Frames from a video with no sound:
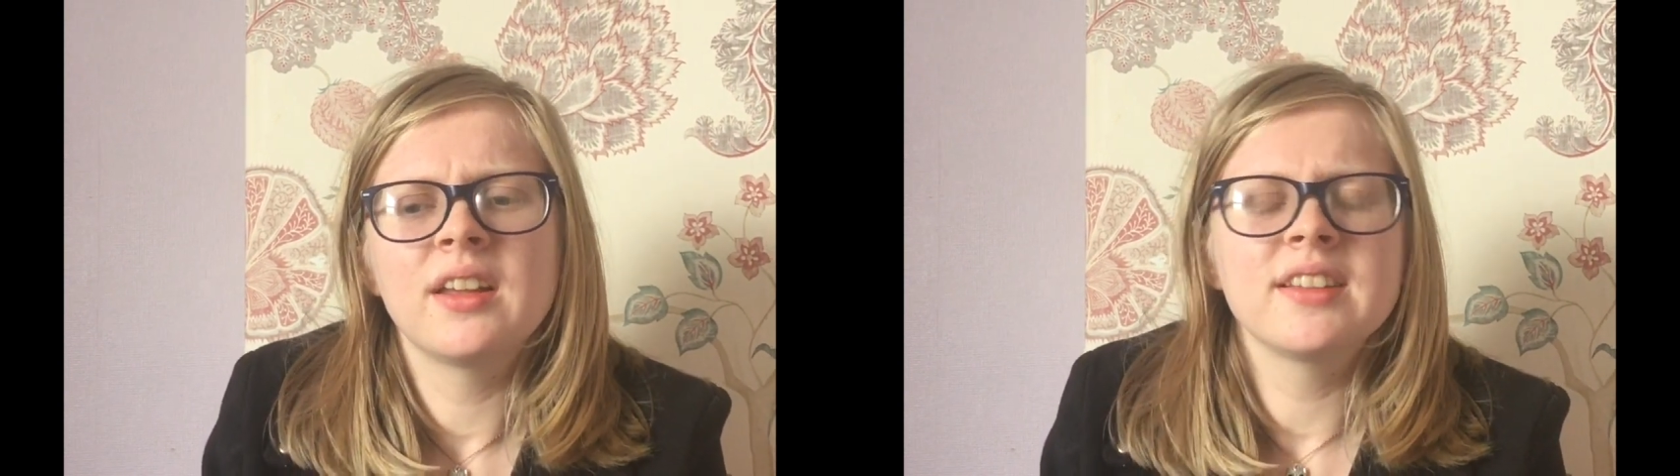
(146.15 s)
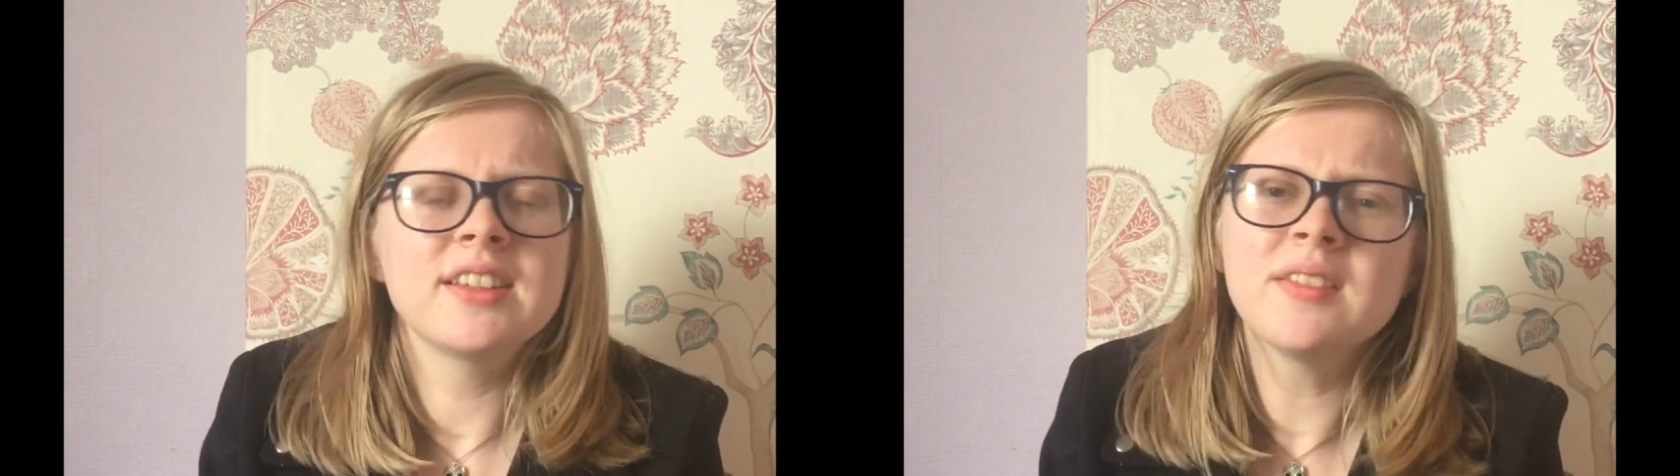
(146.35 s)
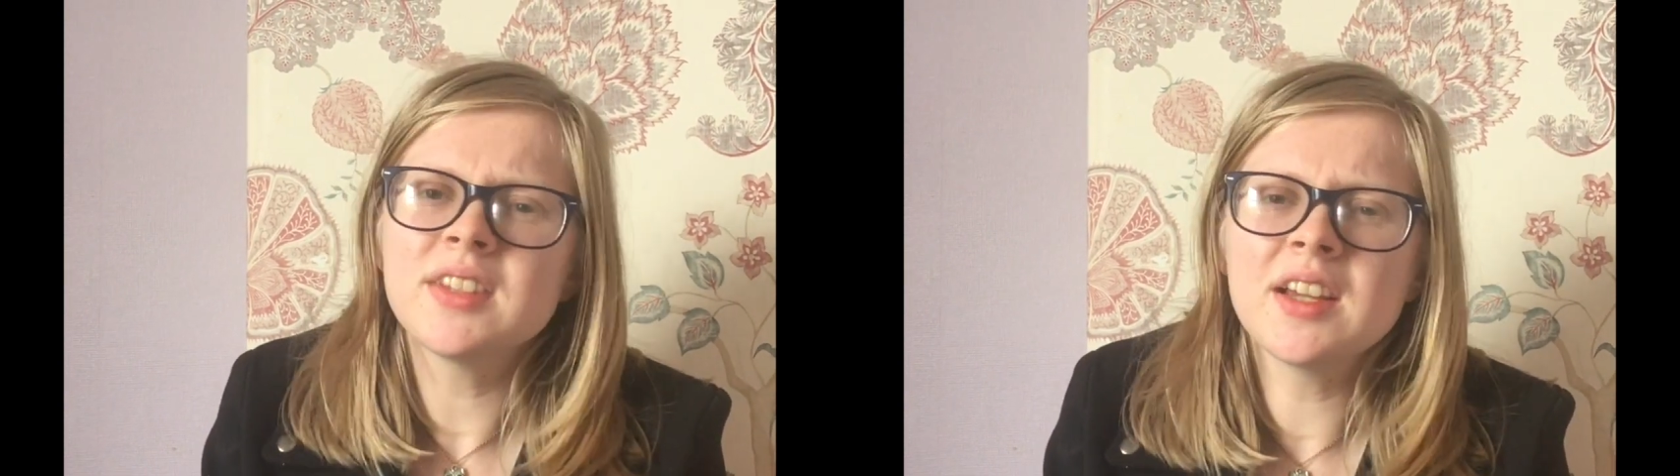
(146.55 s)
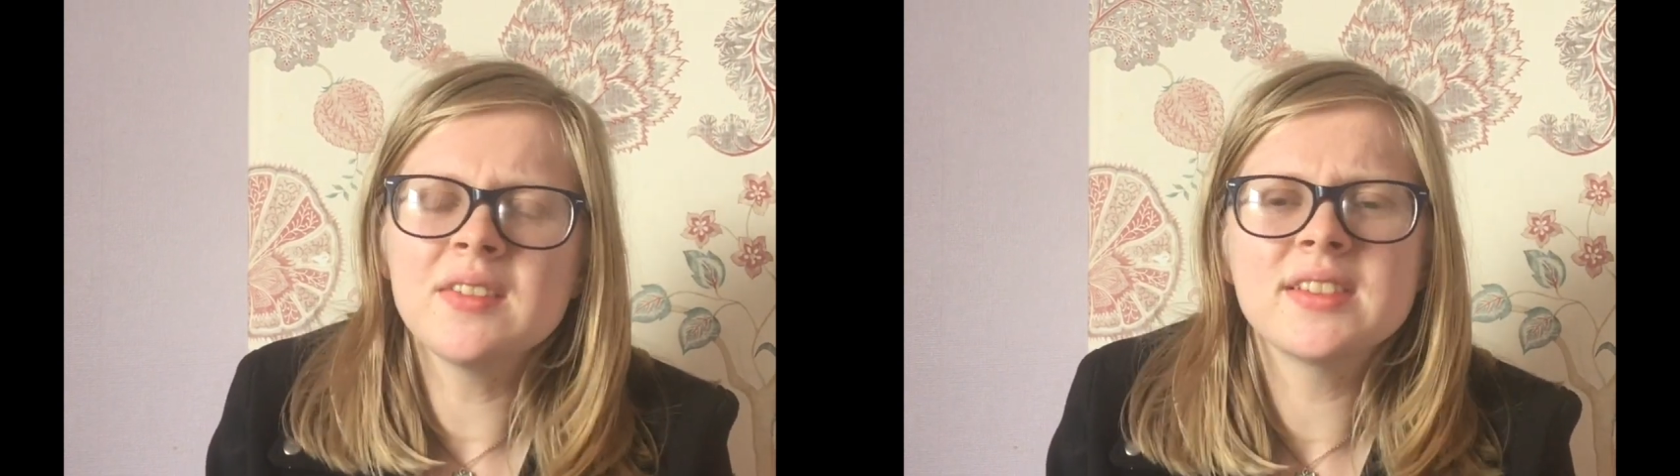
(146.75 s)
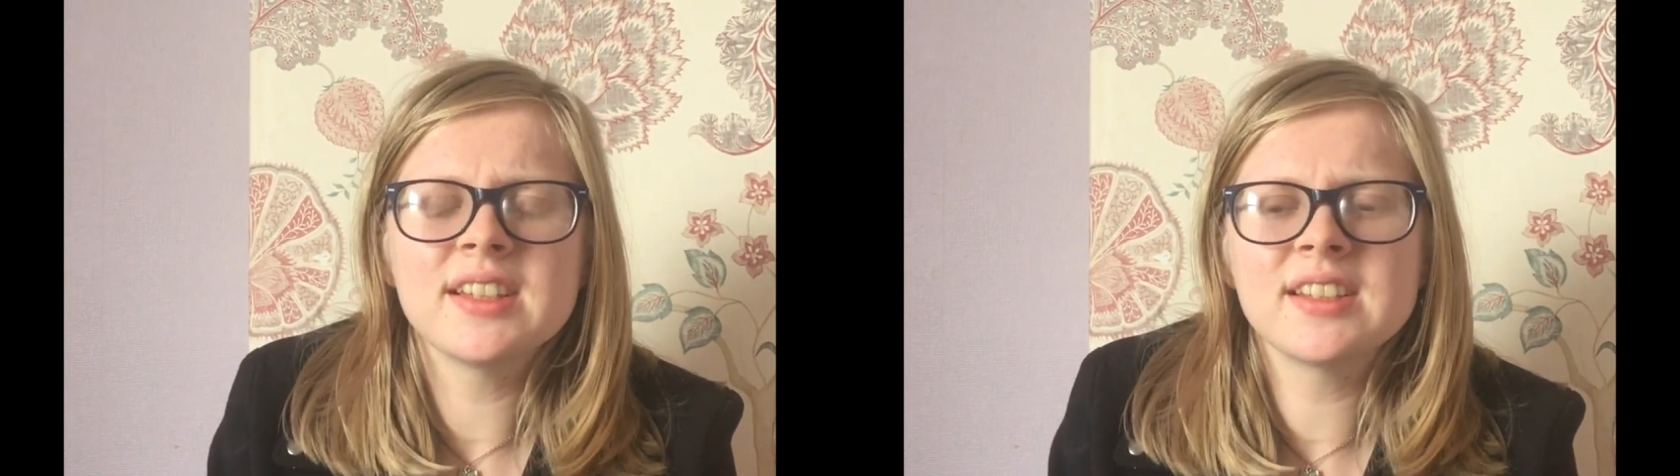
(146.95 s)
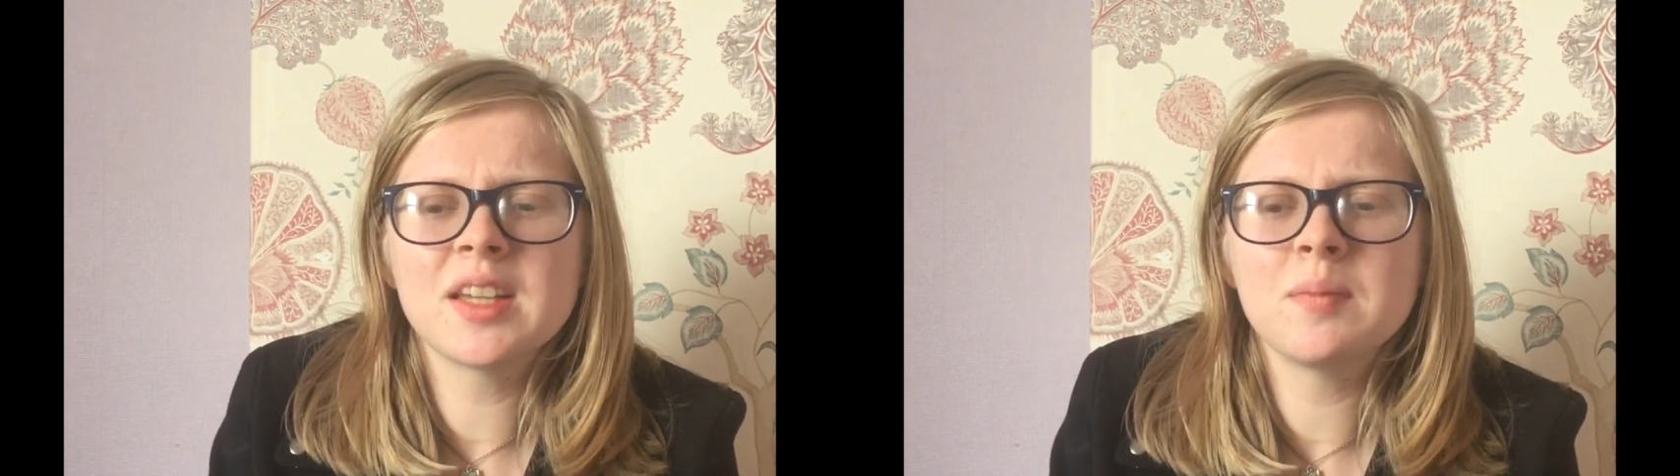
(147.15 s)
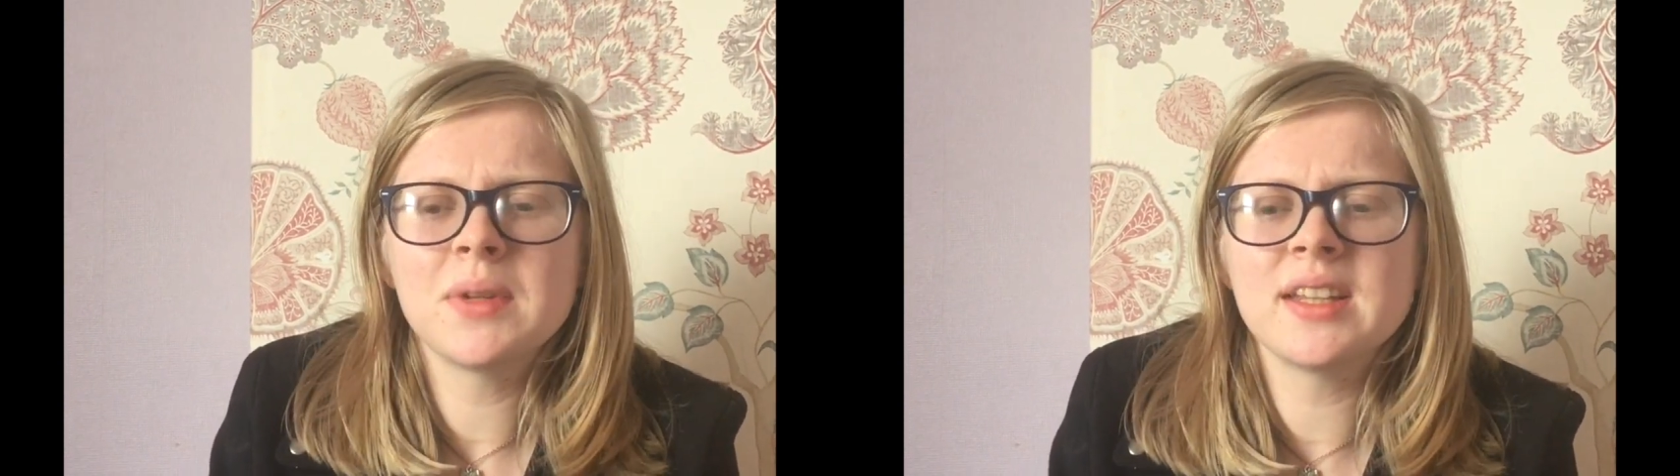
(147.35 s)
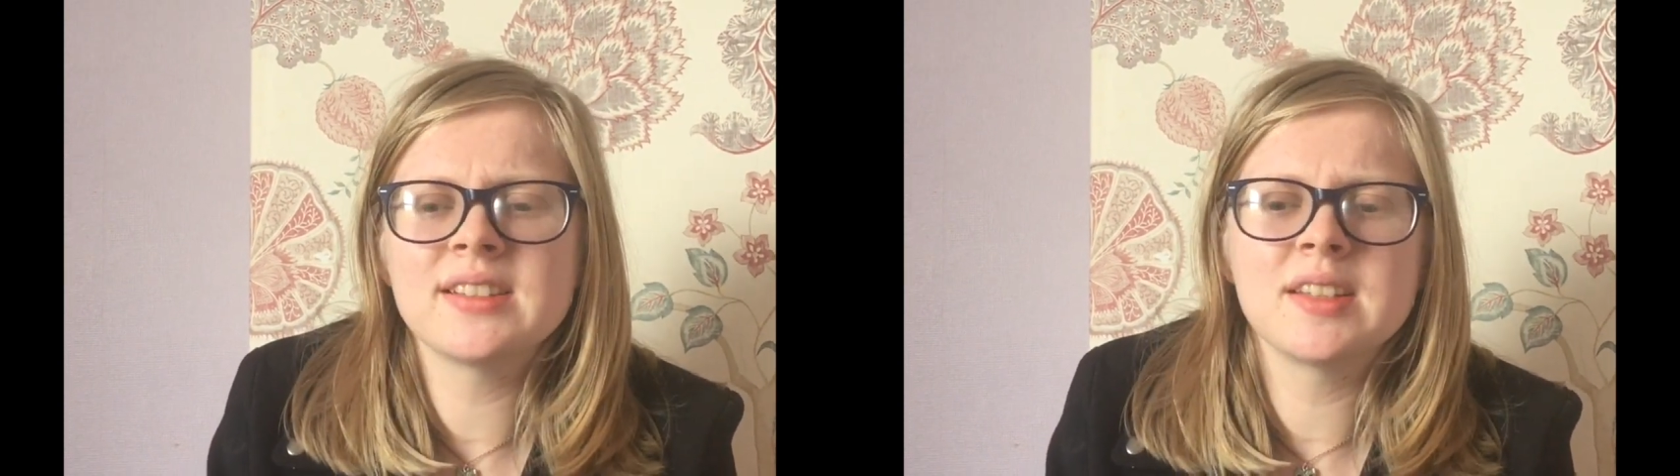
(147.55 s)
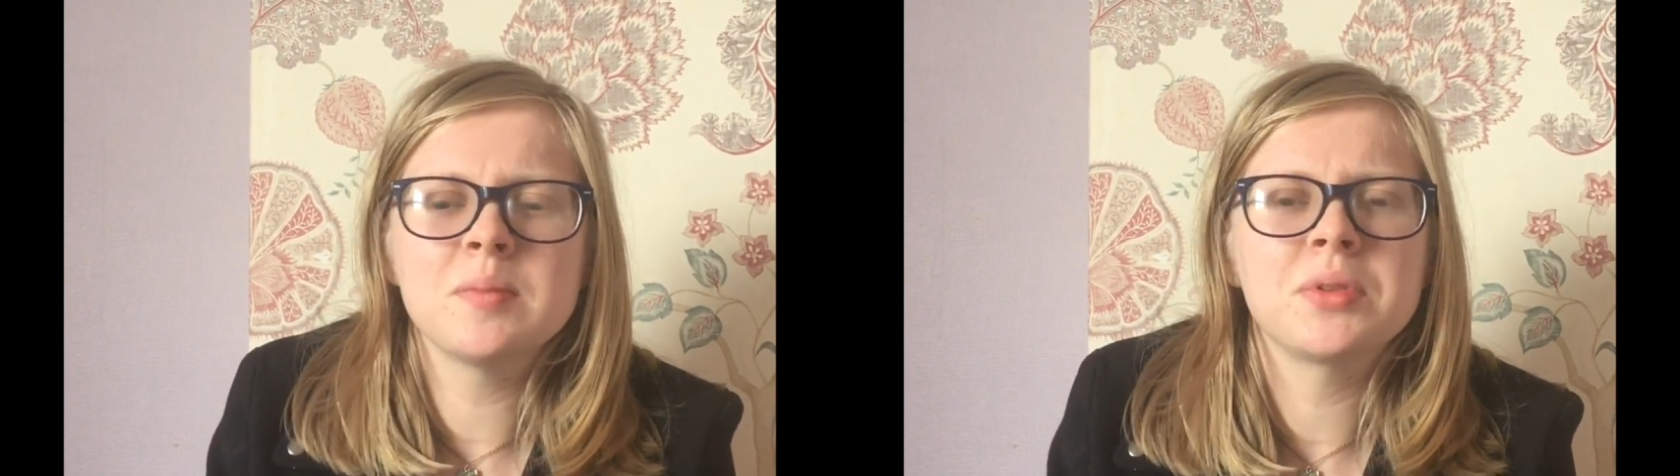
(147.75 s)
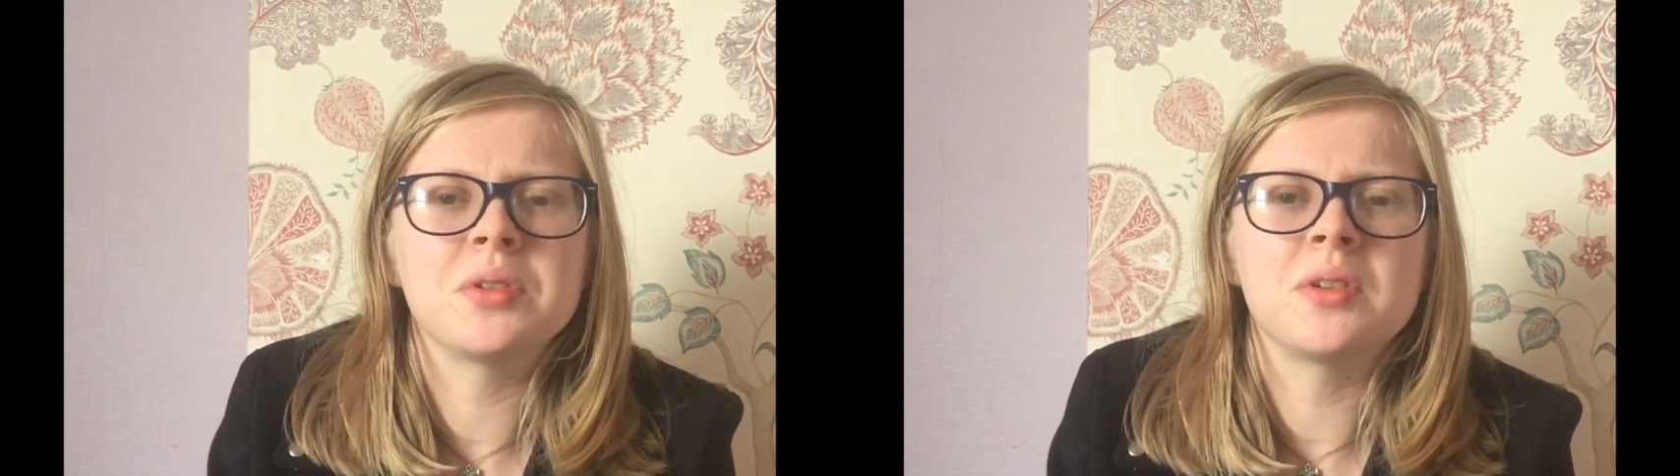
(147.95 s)
Sometimes this can be as
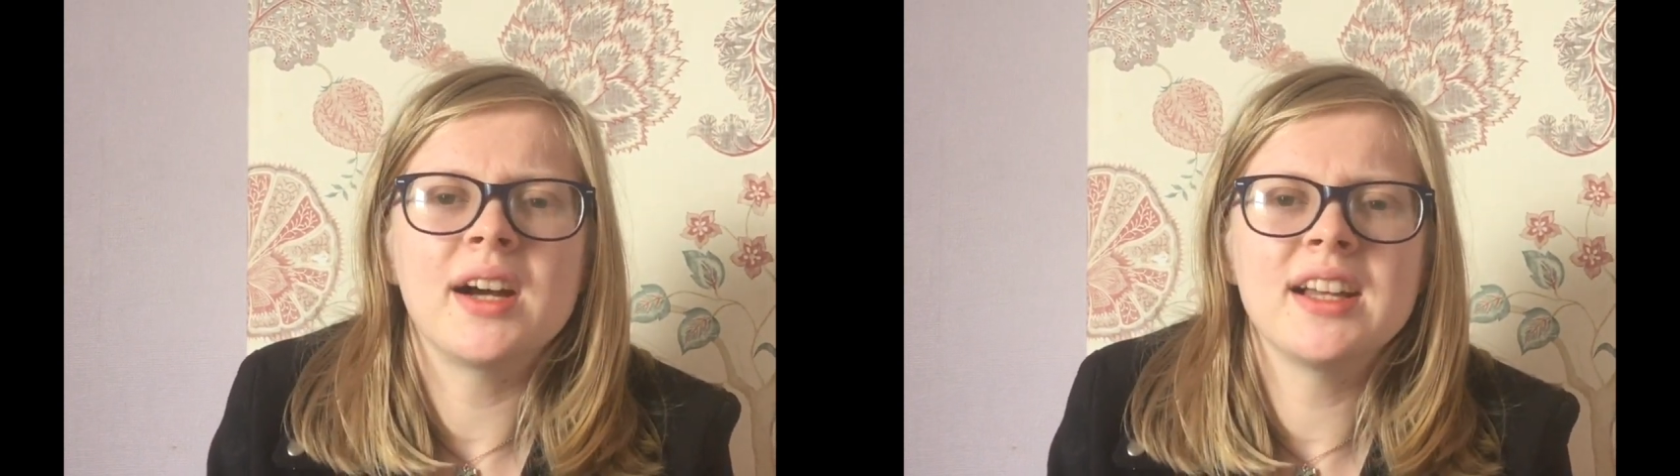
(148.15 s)
simple